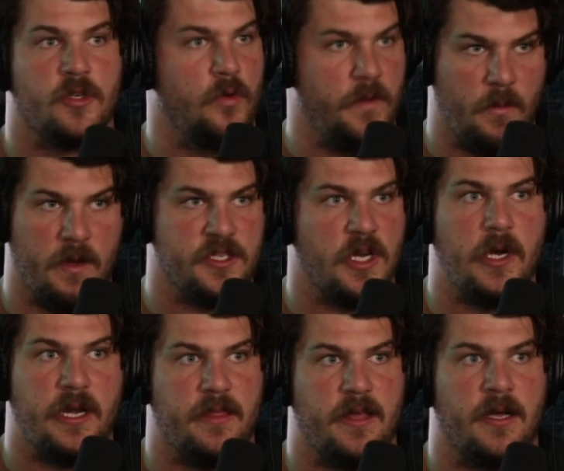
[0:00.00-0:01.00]
who he was, or
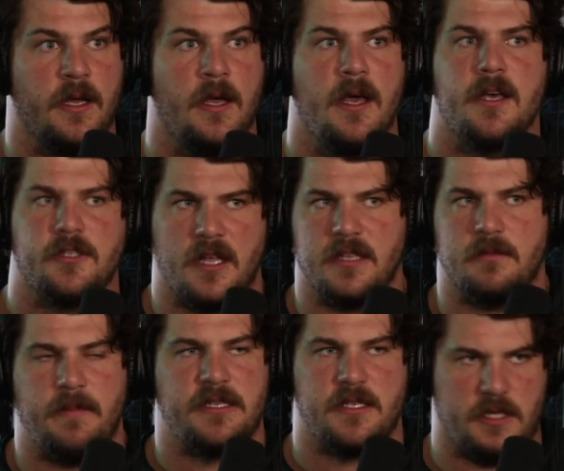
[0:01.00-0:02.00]
anything. So that's what
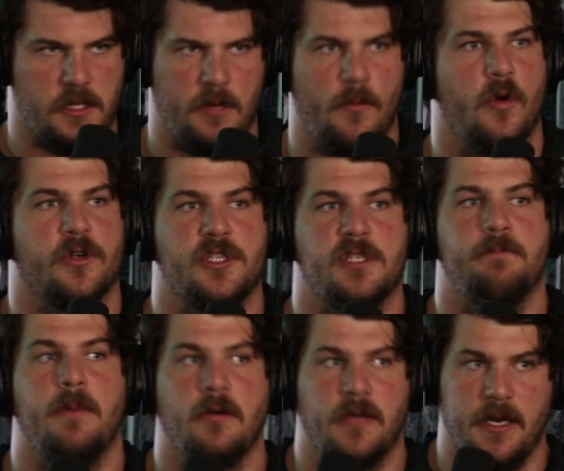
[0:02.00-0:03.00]
makes this a little more
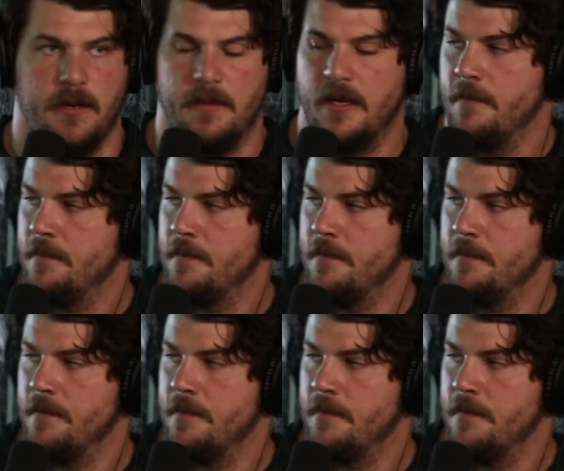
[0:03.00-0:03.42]
spooky to me.